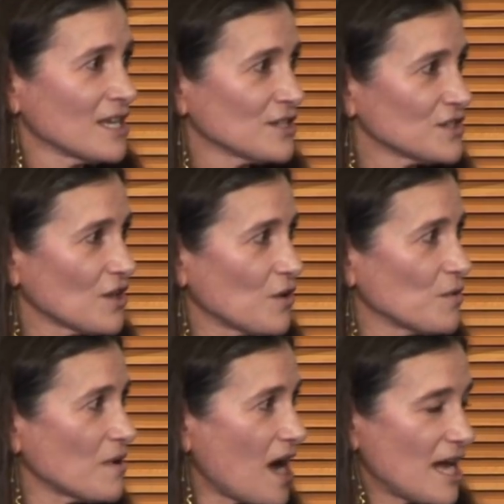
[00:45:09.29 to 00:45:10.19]

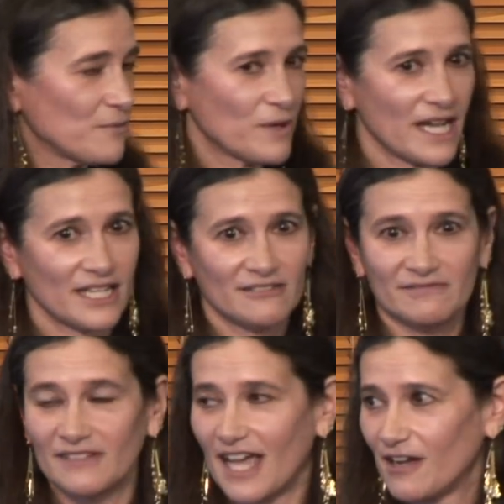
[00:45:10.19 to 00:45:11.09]
So I went
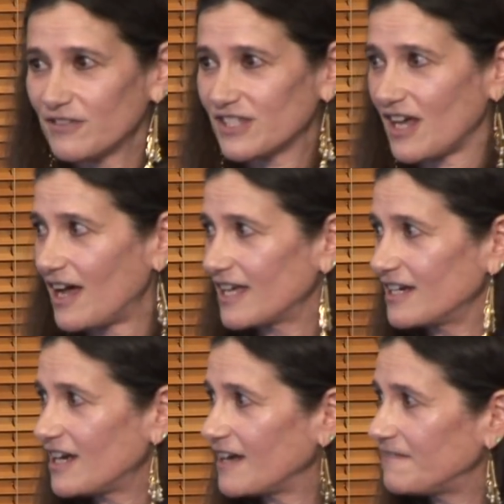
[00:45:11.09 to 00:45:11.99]
outside
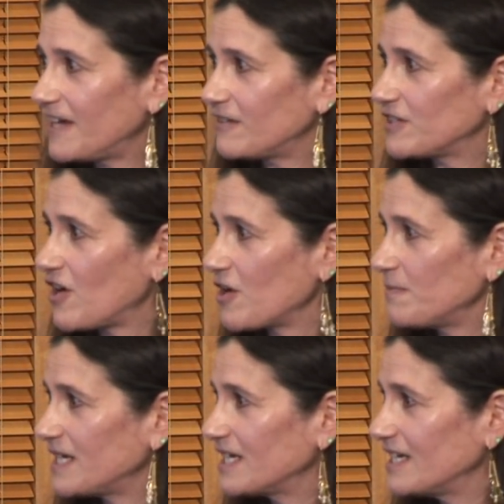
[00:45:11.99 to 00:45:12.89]
and I found
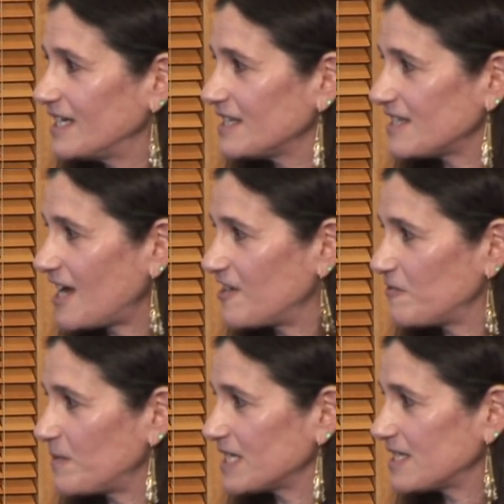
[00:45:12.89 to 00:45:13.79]
harmony inside
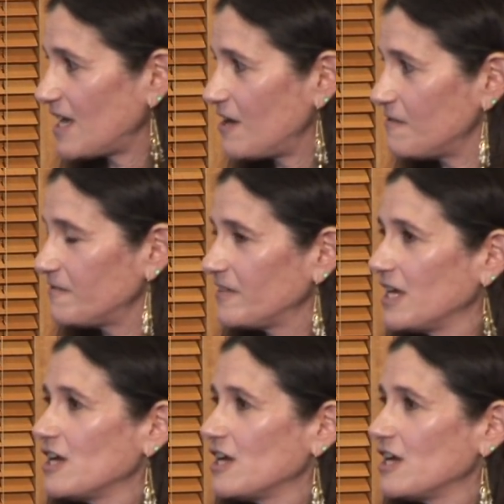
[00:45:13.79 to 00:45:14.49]
of myself.